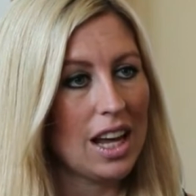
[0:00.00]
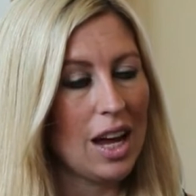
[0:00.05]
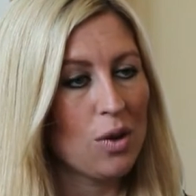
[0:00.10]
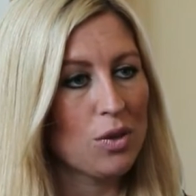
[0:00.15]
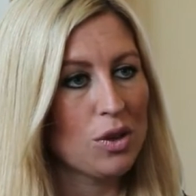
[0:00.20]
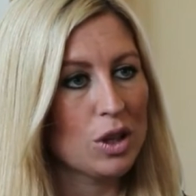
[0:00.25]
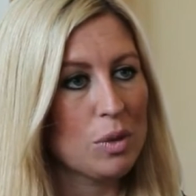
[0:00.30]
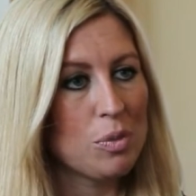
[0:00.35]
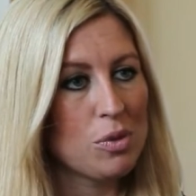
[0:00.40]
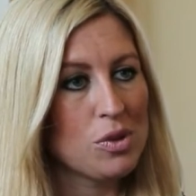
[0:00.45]
and how
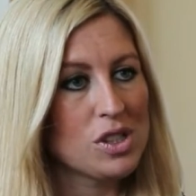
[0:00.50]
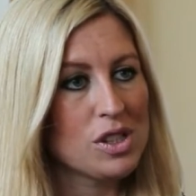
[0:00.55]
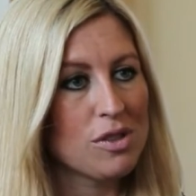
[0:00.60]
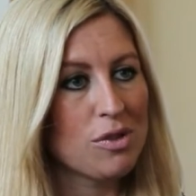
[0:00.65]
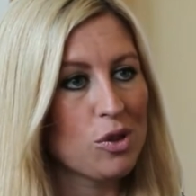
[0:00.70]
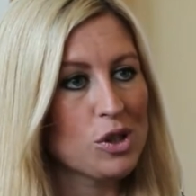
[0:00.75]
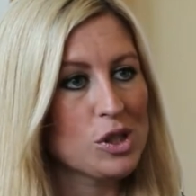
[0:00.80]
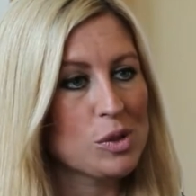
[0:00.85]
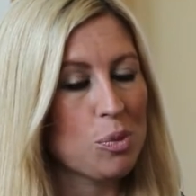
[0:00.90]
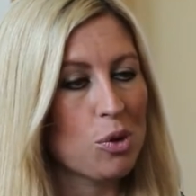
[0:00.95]
the Community
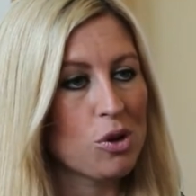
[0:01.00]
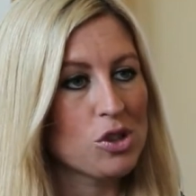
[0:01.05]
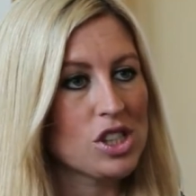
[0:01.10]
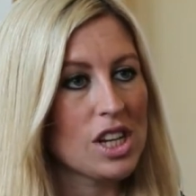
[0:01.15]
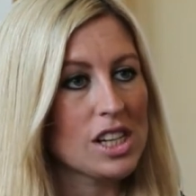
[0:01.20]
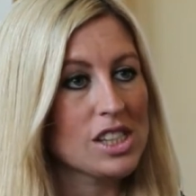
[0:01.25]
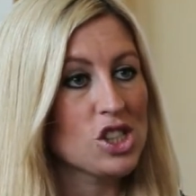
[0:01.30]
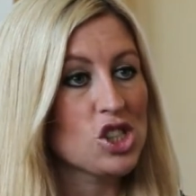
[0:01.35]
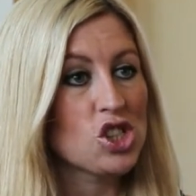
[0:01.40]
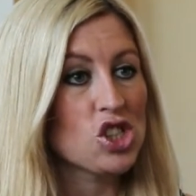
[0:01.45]
Voice
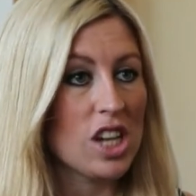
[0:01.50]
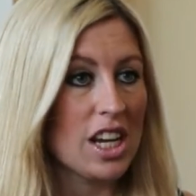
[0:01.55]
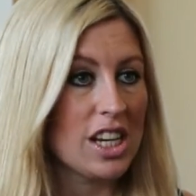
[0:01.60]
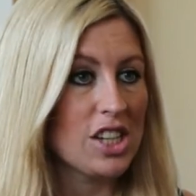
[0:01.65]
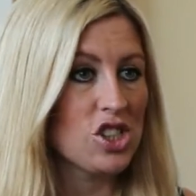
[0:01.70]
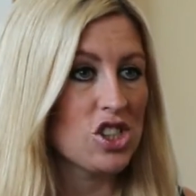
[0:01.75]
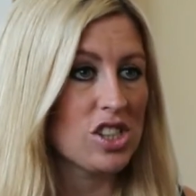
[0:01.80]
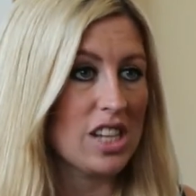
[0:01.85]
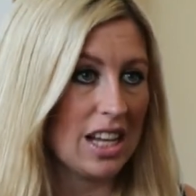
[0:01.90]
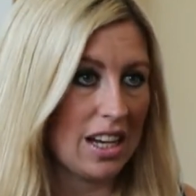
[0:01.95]
project has
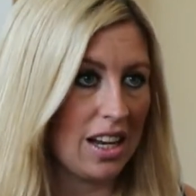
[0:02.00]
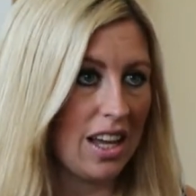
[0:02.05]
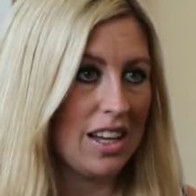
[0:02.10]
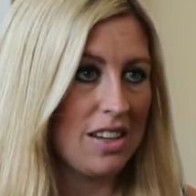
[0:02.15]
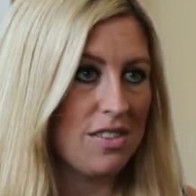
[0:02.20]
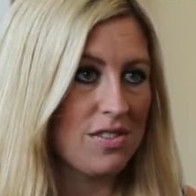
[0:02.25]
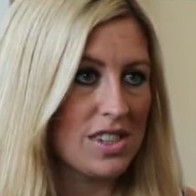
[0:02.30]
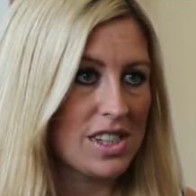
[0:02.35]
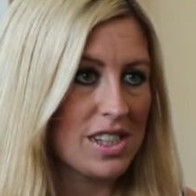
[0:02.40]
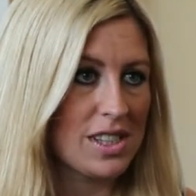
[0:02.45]
changed their
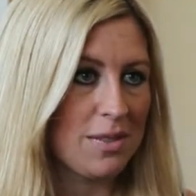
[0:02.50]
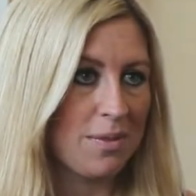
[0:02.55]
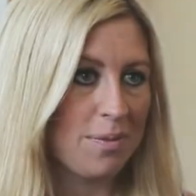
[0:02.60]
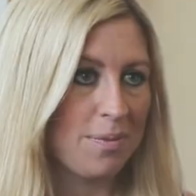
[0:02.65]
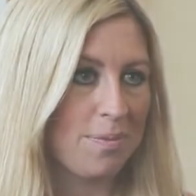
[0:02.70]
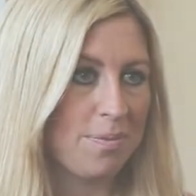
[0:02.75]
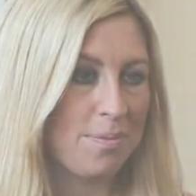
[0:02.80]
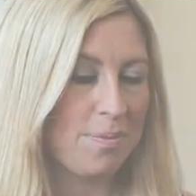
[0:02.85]
lives.